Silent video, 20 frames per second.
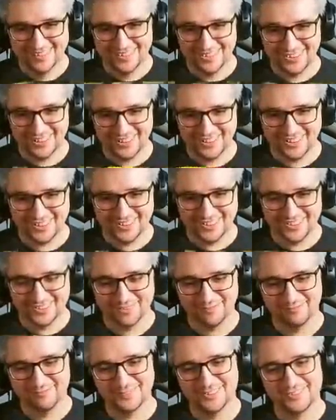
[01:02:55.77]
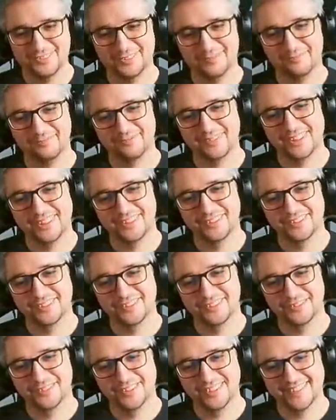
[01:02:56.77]
Oh no no no! Oh my
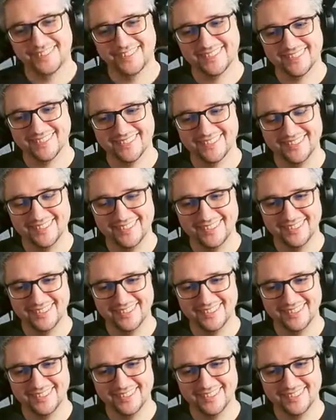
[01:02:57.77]
lord, what is it?